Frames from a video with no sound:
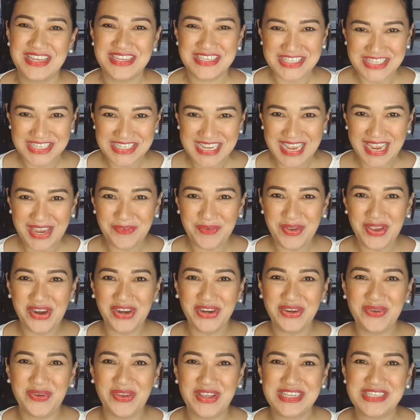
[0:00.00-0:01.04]
Today we are
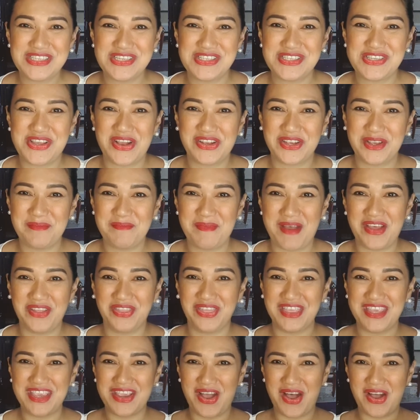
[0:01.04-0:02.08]
going to talk
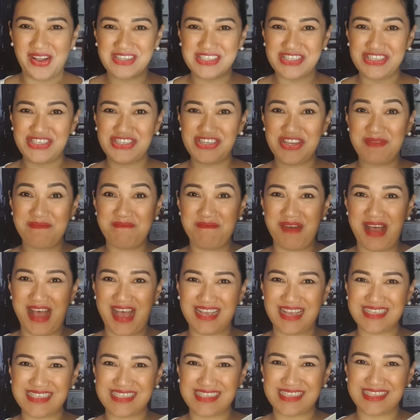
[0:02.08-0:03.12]
about the oxygen
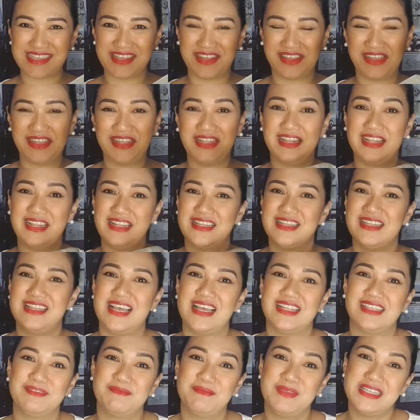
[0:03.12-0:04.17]
mask.
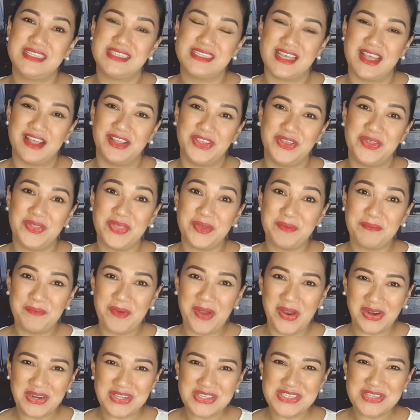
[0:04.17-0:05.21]
Let me tell you the
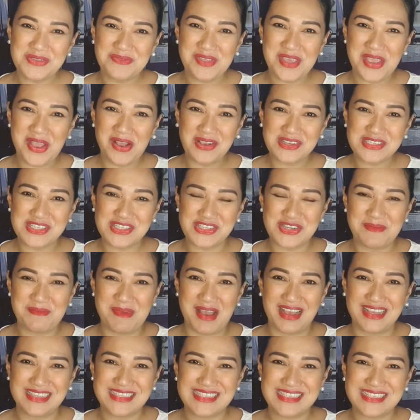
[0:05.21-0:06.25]
parts of the oxygen
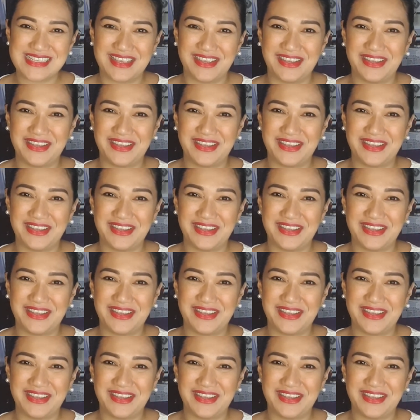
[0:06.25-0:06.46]
mask.